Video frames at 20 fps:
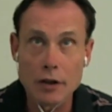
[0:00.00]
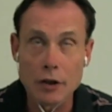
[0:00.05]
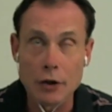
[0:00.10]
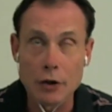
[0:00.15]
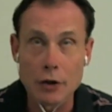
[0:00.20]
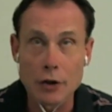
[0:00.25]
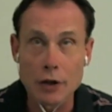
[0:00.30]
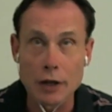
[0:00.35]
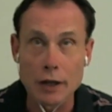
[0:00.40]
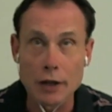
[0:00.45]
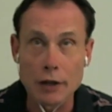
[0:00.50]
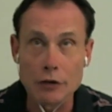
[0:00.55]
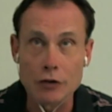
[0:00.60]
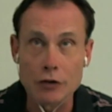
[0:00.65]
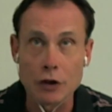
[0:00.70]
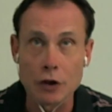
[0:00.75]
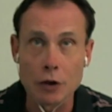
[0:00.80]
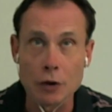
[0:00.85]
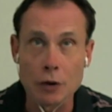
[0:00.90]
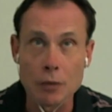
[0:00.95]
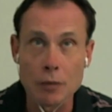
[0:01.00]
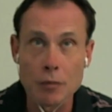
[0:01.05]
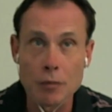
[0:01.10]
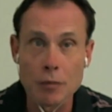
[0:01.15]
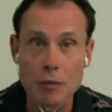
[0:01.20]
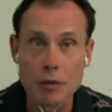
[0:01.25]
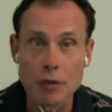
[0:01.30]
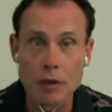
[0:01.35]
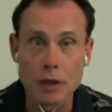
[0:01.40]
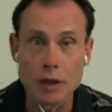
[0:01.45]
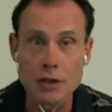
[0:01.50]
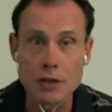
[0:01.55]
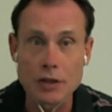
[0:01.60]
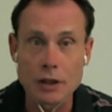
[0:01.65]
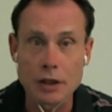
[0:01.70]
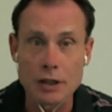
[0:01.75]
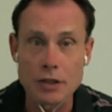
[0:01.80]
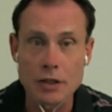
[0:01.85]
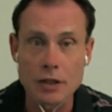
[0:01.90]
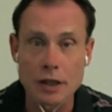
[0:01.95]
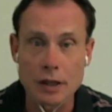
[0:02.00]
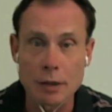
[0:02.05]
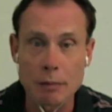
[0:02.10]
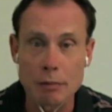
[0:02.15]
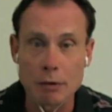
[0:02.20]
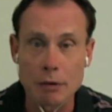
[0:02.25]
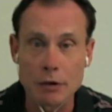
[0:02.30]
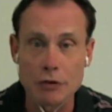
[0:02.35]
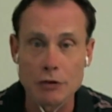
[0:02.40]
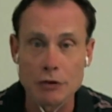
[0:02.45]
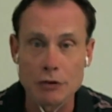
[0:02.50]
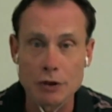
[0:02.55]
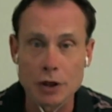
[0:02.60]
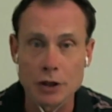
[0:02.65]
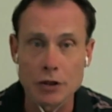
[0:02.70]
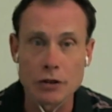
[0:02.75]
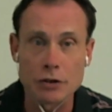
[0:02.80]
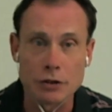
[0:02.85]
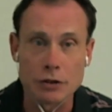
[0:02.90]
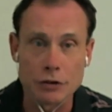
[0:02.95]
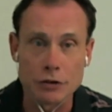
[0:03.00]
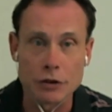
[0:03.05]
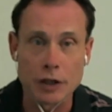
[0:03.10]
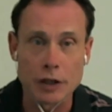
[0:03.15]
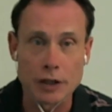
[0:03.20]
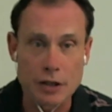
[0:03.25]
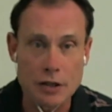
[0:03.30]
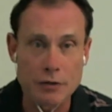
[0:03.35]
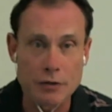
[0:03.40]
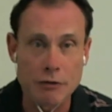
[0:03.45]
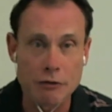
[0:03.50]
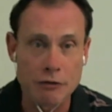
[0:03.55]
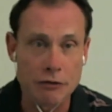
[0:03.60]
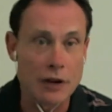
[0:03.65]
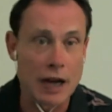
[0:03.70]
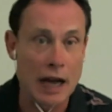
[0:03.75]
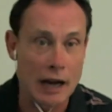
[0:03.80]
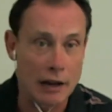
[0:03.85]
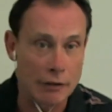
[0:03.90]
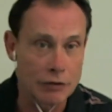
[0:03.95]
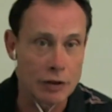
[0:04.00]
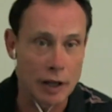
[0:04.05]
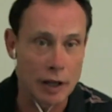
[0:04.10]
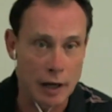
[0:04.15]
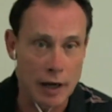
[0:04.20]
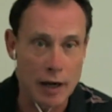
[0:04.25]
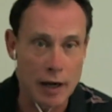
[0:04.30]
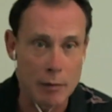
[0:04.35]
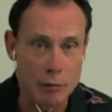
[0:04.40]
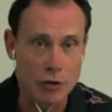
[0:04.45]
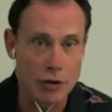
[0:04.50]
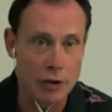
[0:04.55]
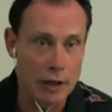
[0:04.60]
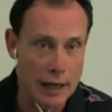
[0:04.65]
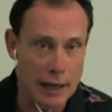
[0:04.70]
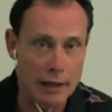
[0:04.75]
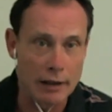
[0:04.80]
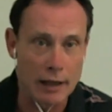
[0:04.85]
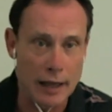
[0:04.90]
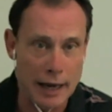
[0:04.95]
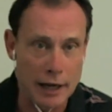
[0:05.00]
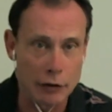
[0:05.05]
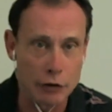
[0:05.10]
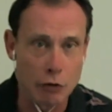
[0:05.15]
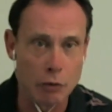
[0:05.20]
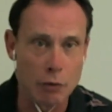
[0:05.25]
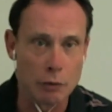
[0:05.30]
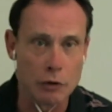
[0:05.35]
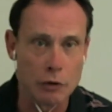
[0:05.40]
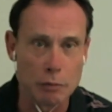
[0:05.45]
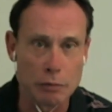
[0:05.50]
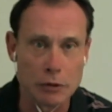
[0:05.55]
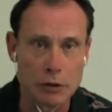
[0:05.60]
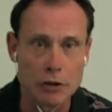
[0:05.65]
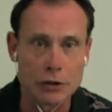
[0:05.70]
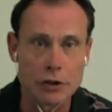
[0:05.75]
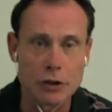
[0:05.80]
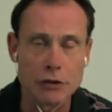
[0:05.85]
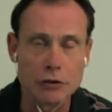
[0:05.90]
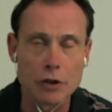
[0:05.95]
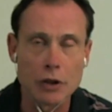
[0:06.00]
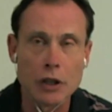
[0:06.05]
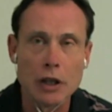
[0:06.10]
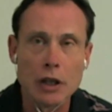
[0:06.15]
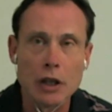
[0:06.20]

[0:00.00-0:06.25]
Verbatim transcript: okay, so let's let's say the person touched your site five times and that last one was a purchase.